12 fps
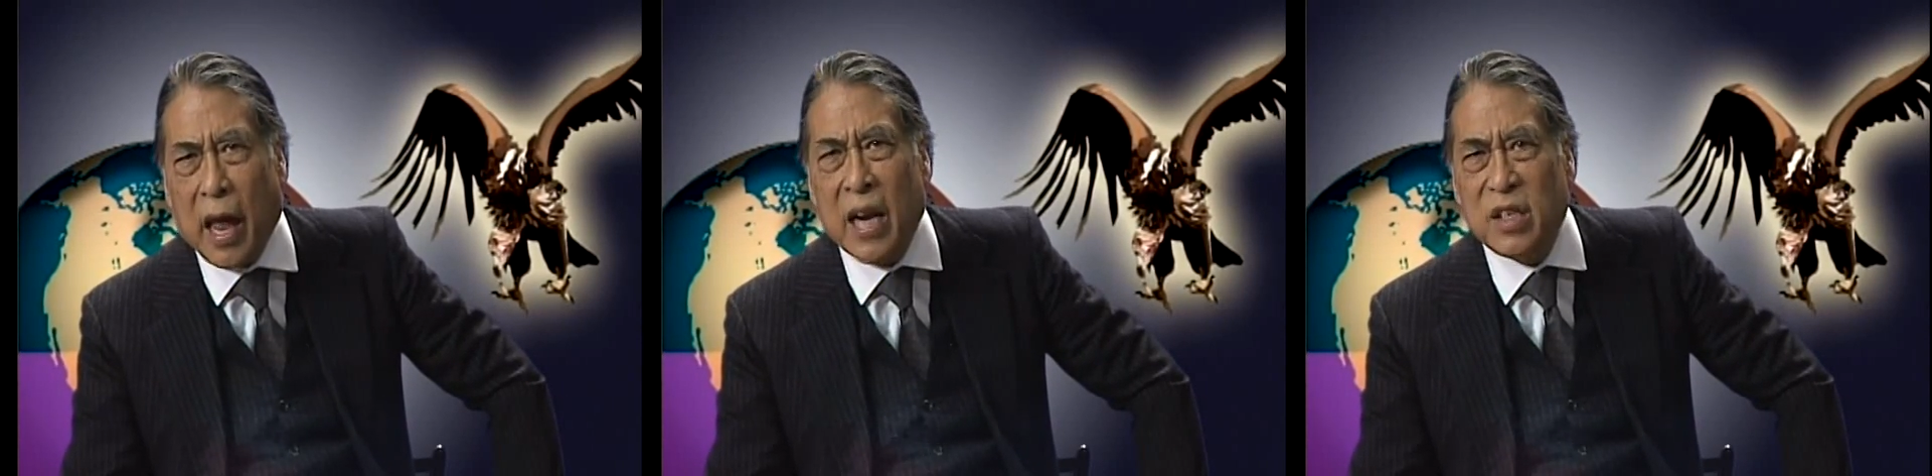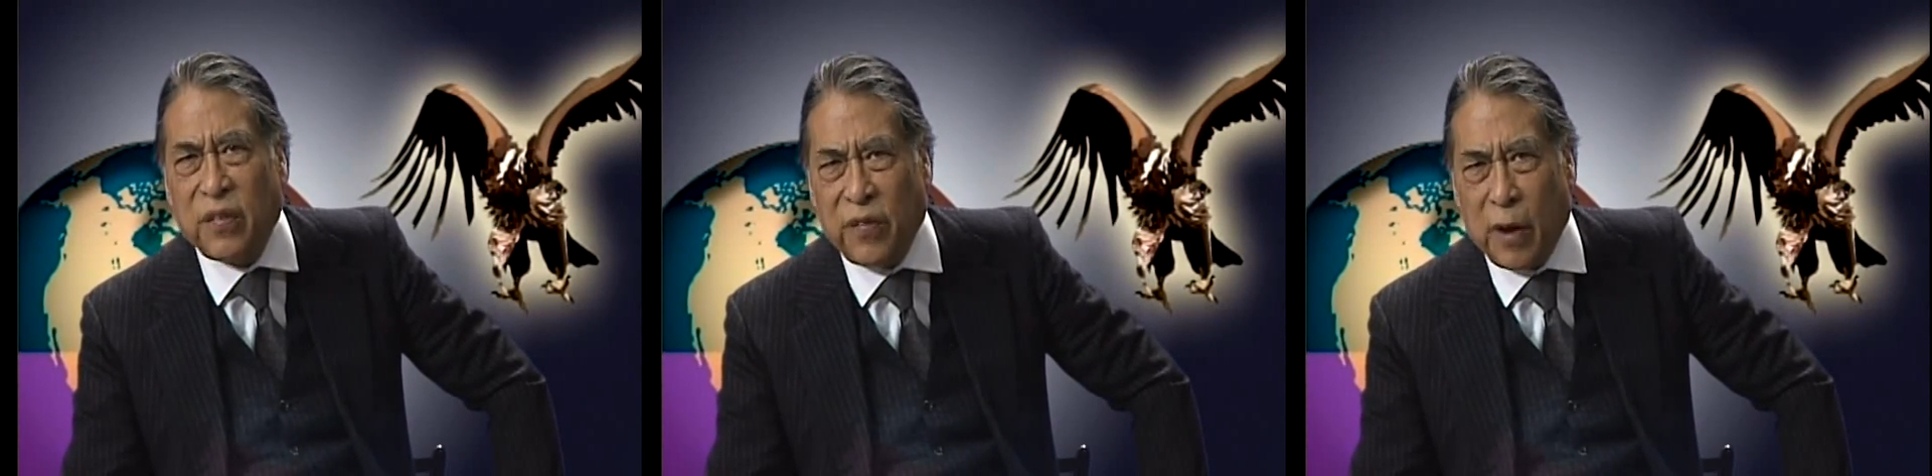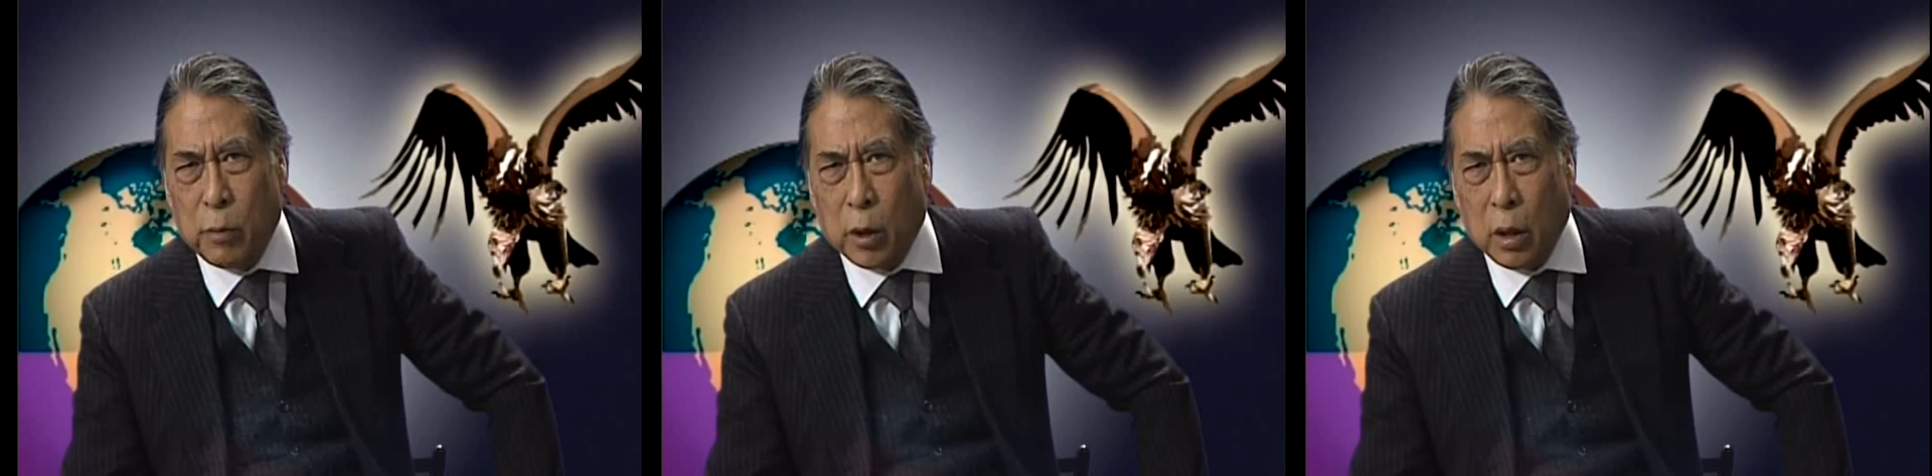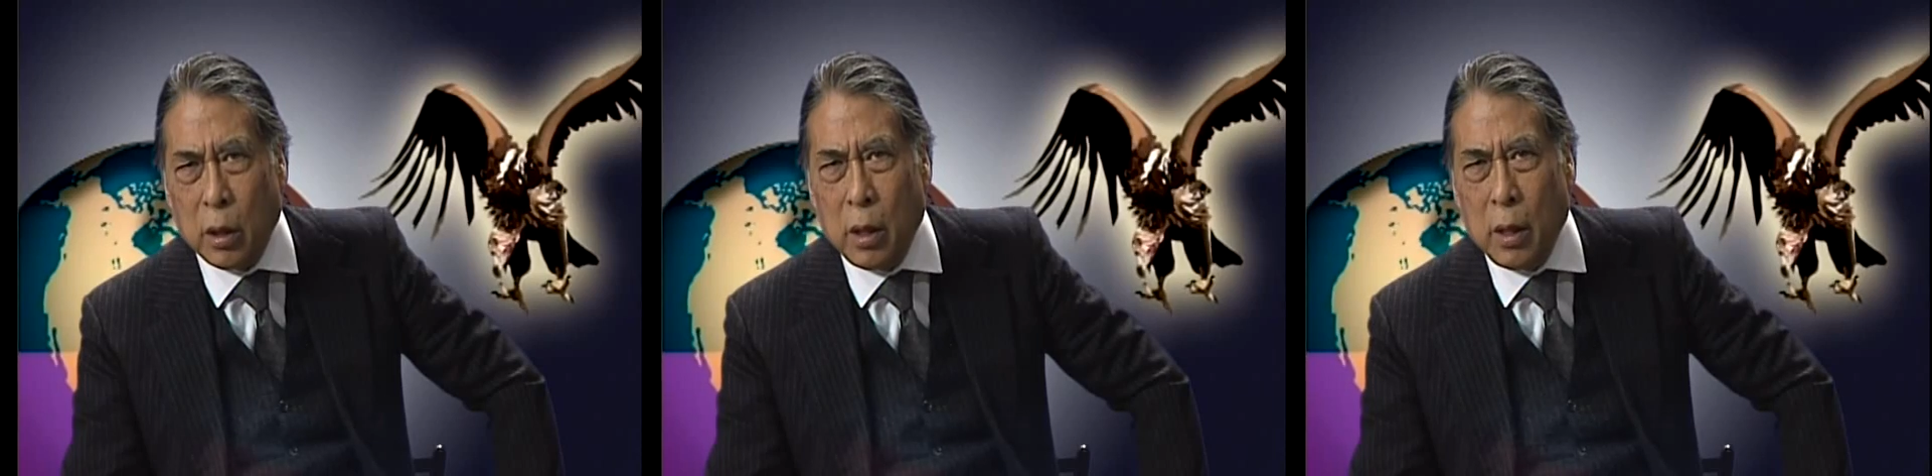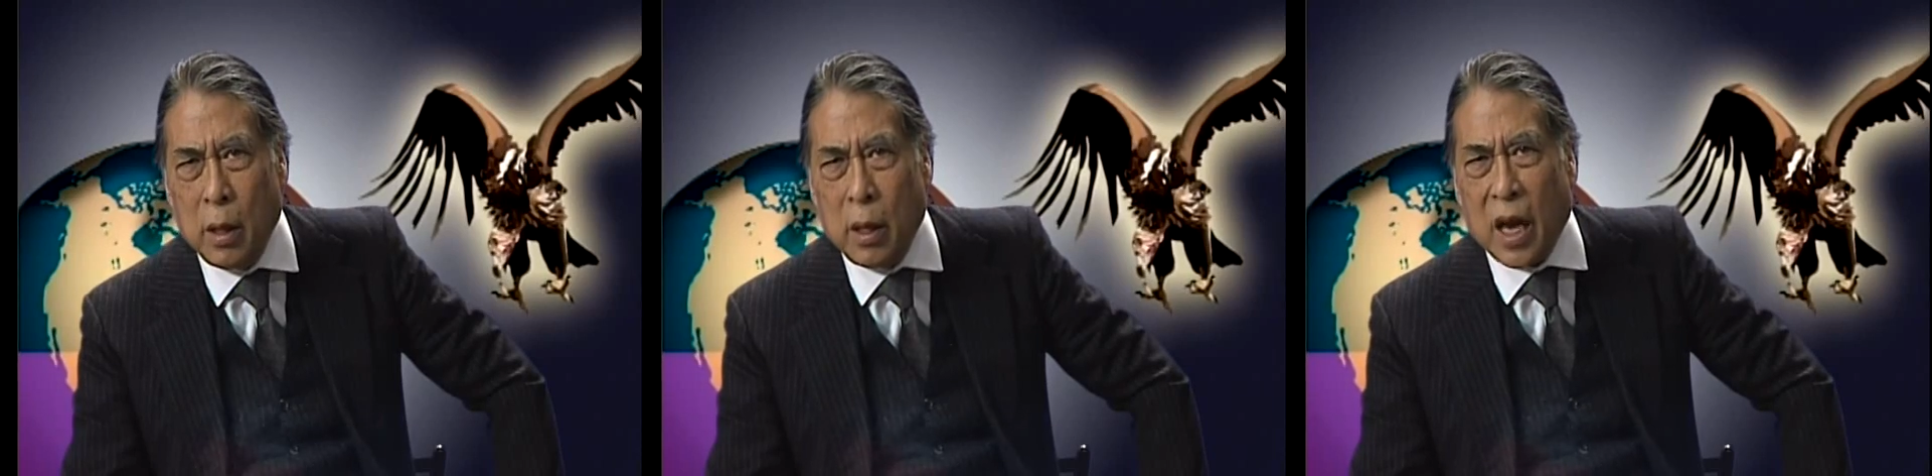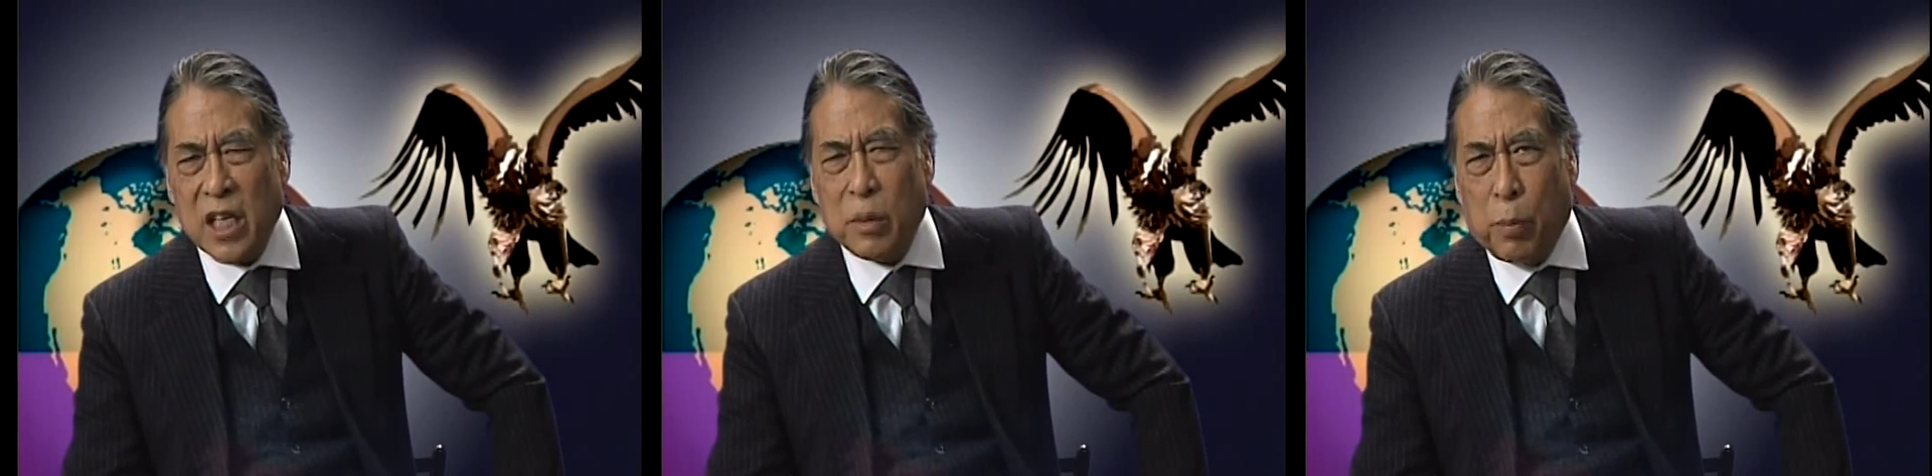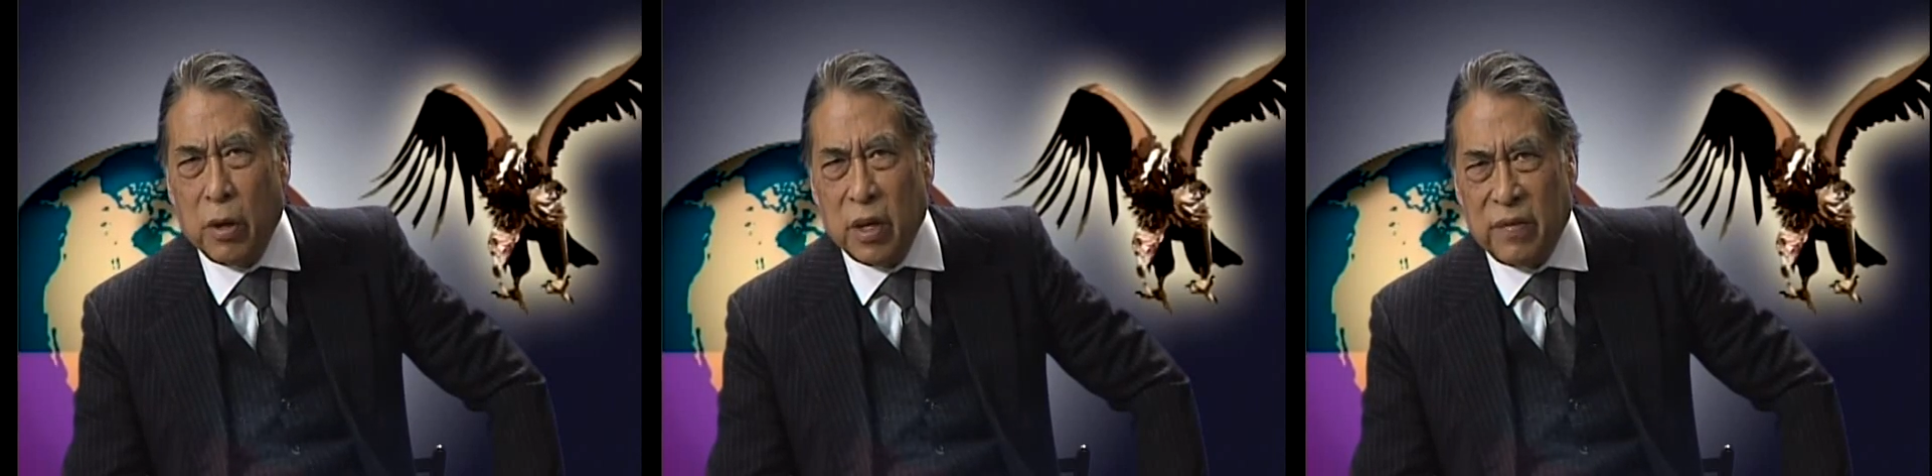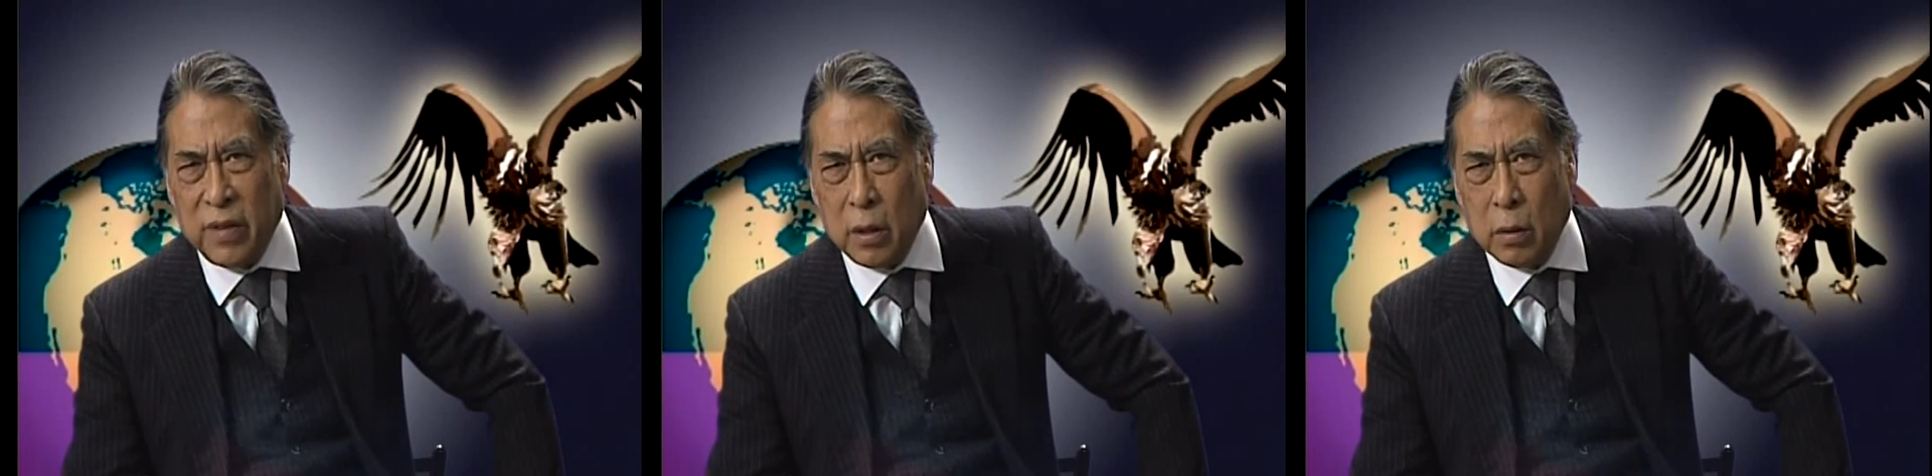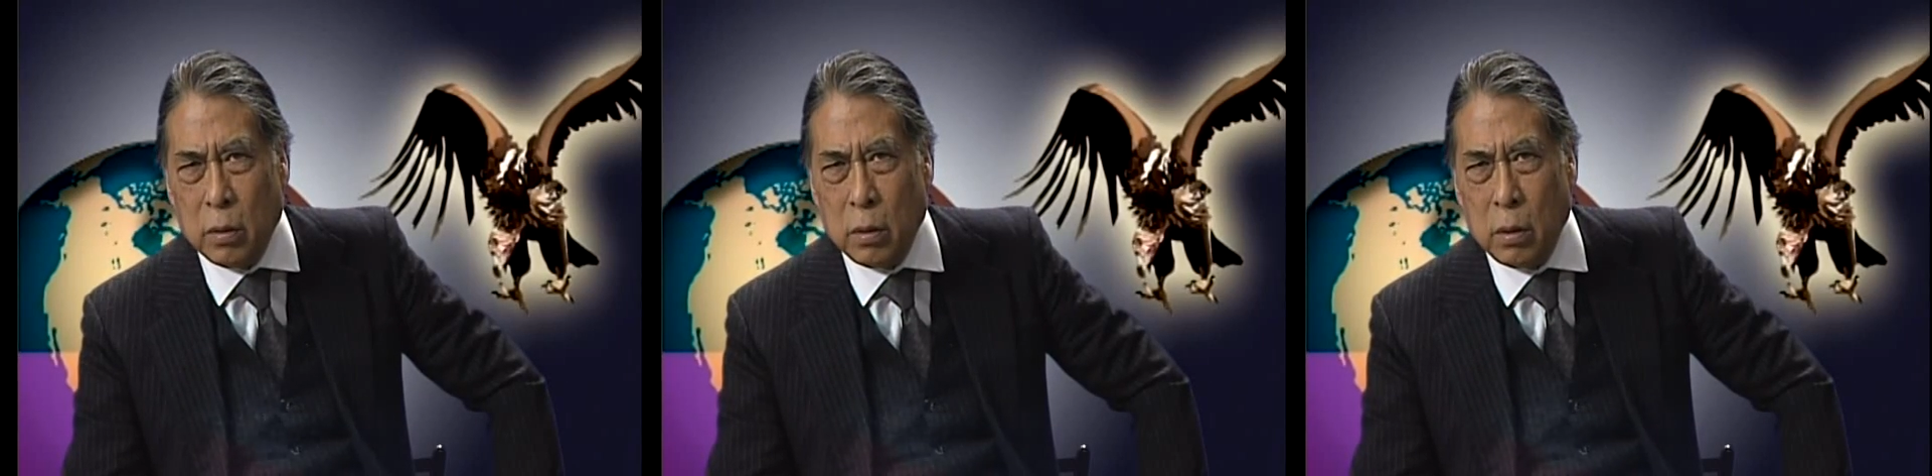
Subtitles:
and as ephemeral as a point of view.